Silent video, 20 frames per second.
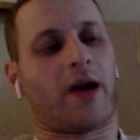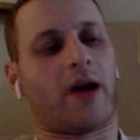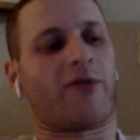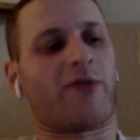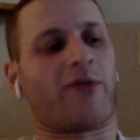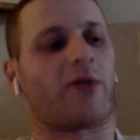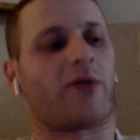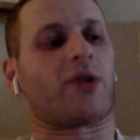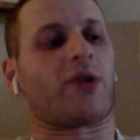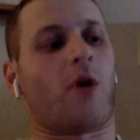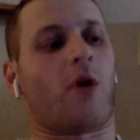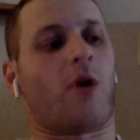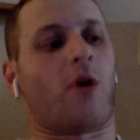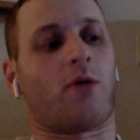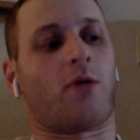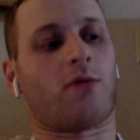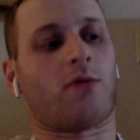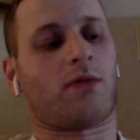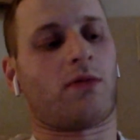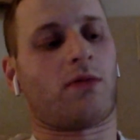voted
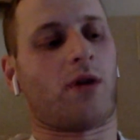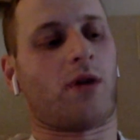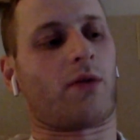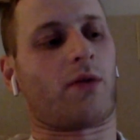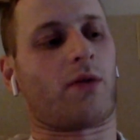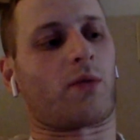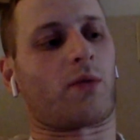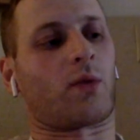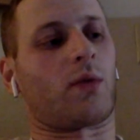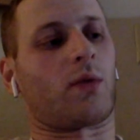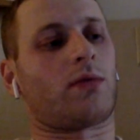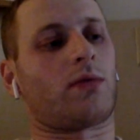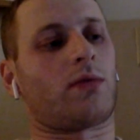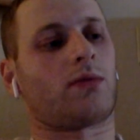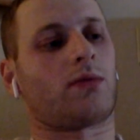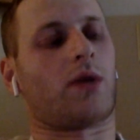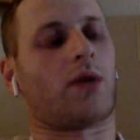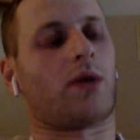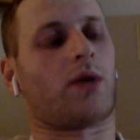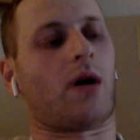no on the rule.
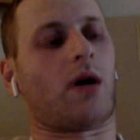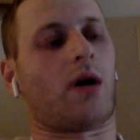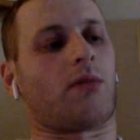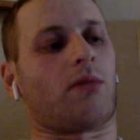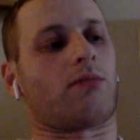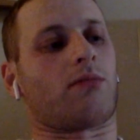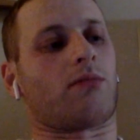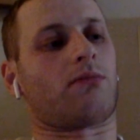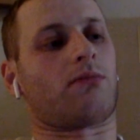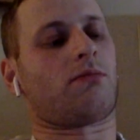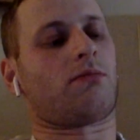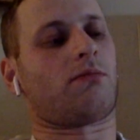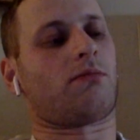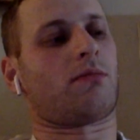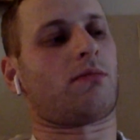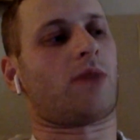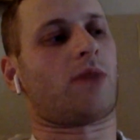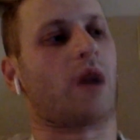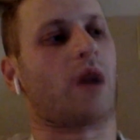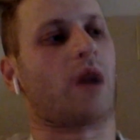
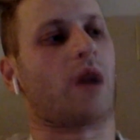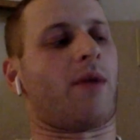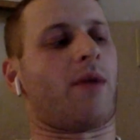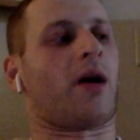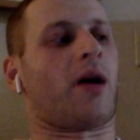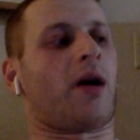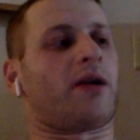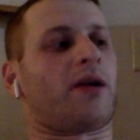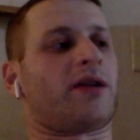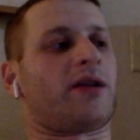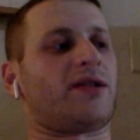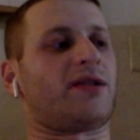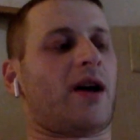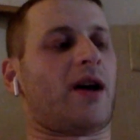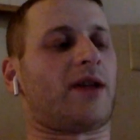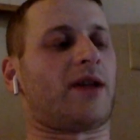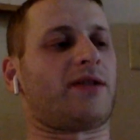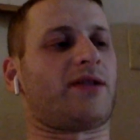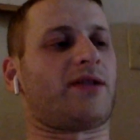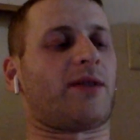It's
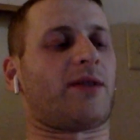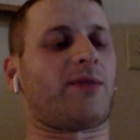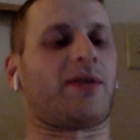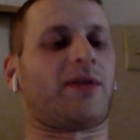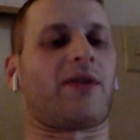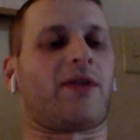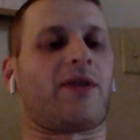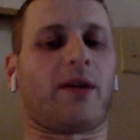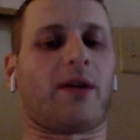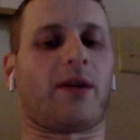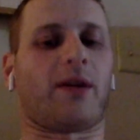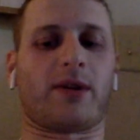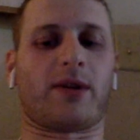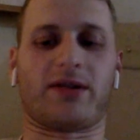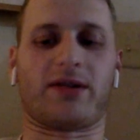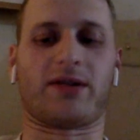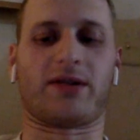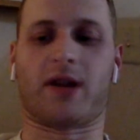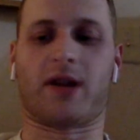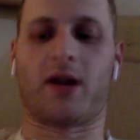not something that I'm going
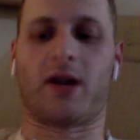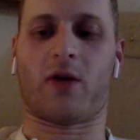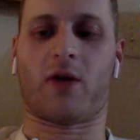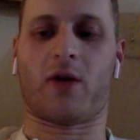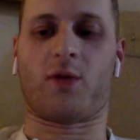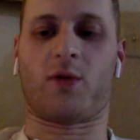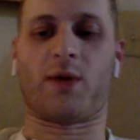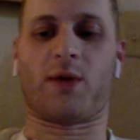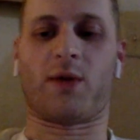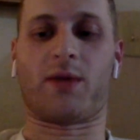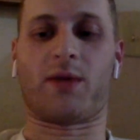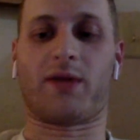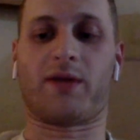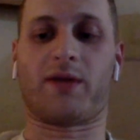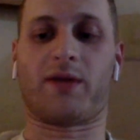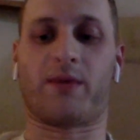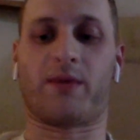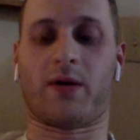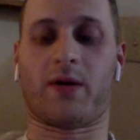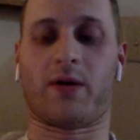to sit here and hold my
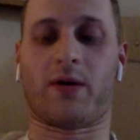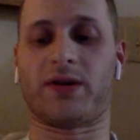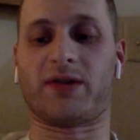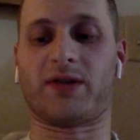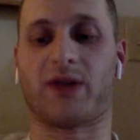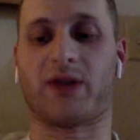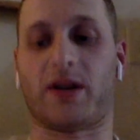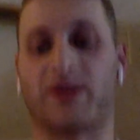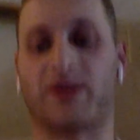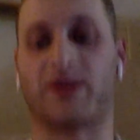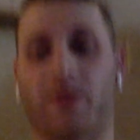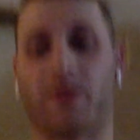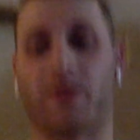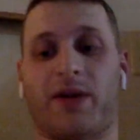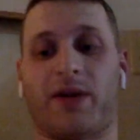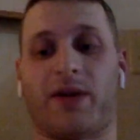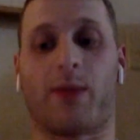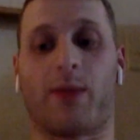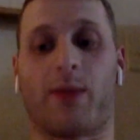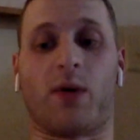breath about. It's not
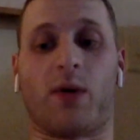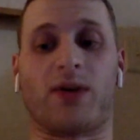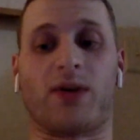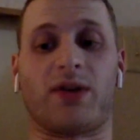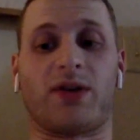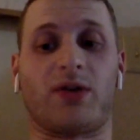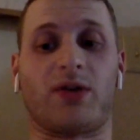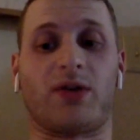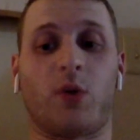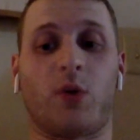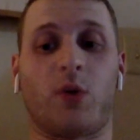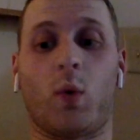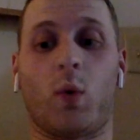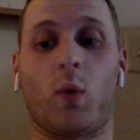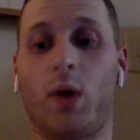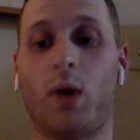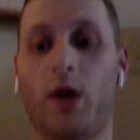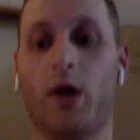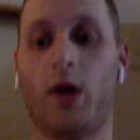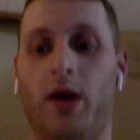something I'm going to do
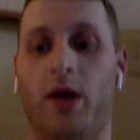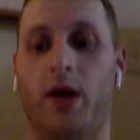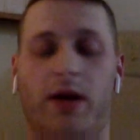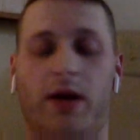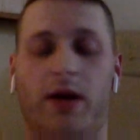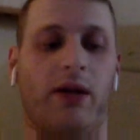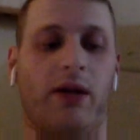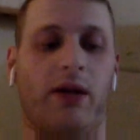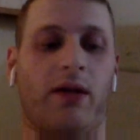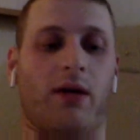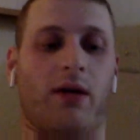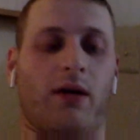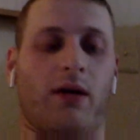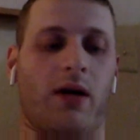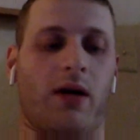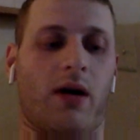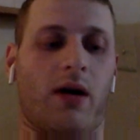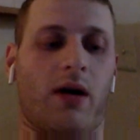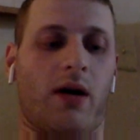either.